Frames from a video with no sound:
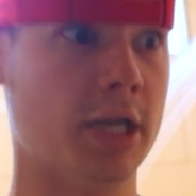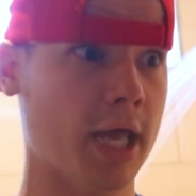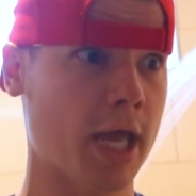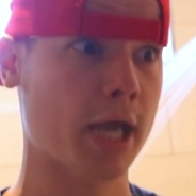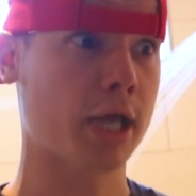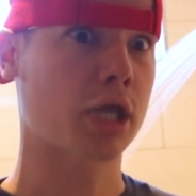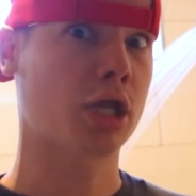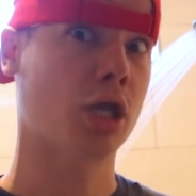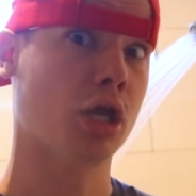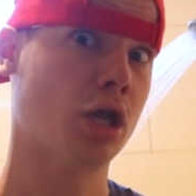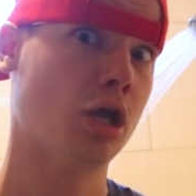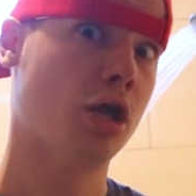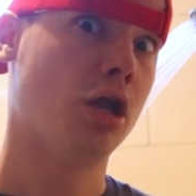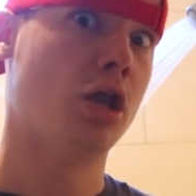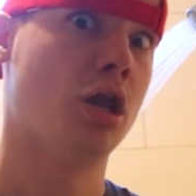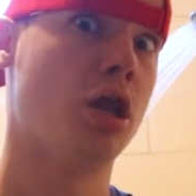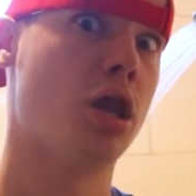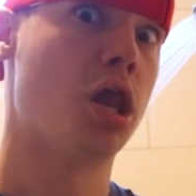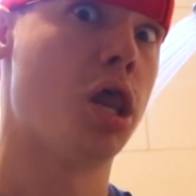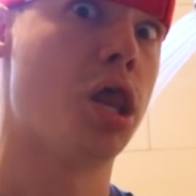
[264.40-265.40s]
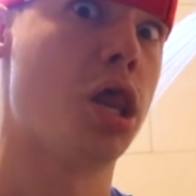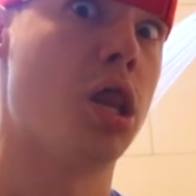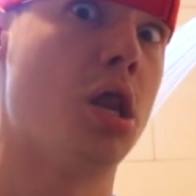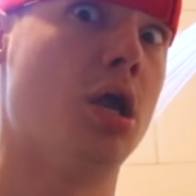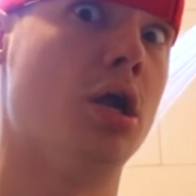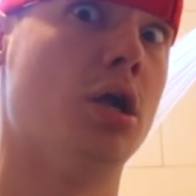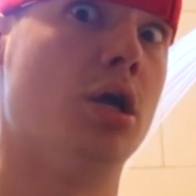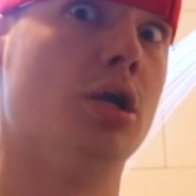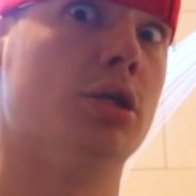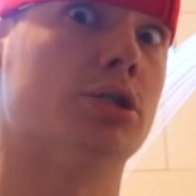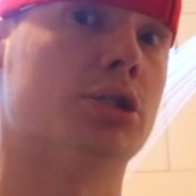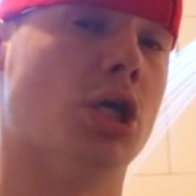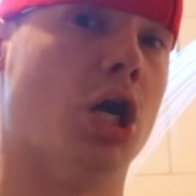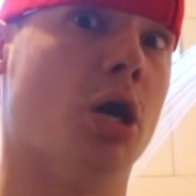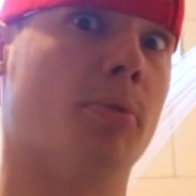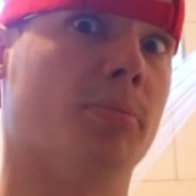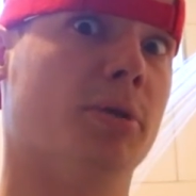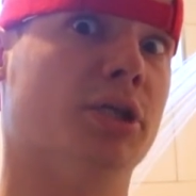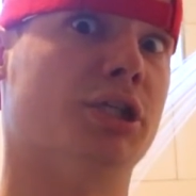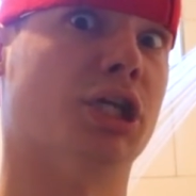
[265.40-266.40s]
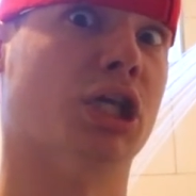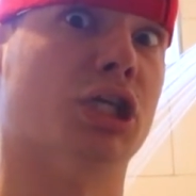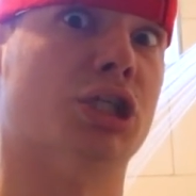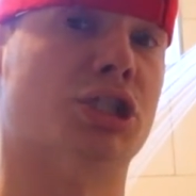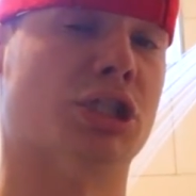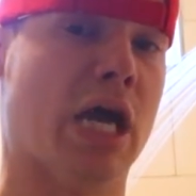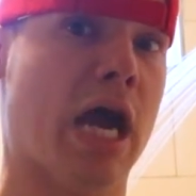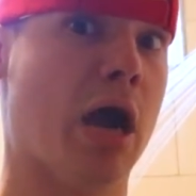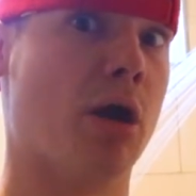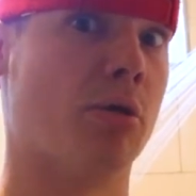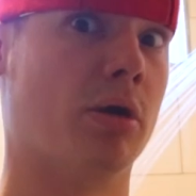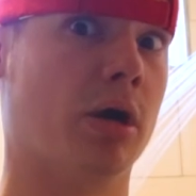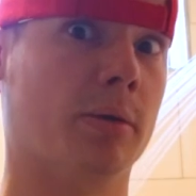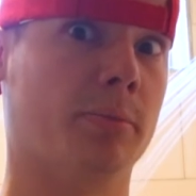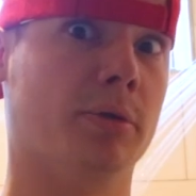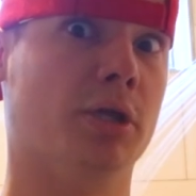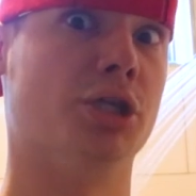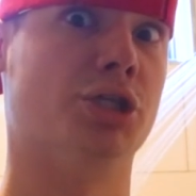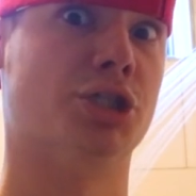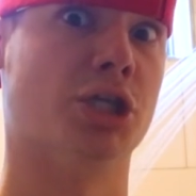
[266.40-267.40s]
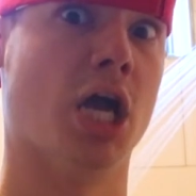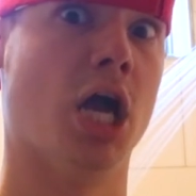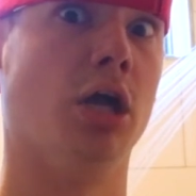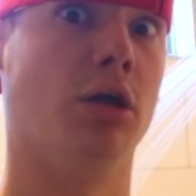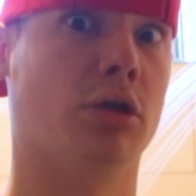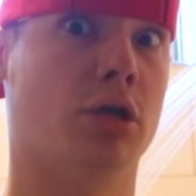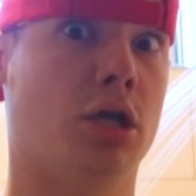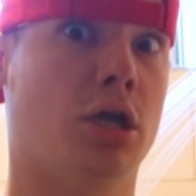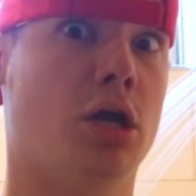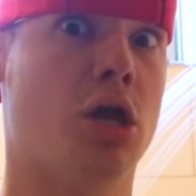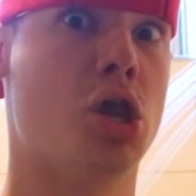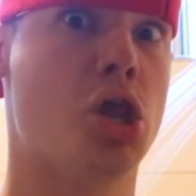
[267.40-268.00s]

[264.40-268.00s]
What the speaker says: dick. So I'm gonna take a shower and I'm gonna jelk.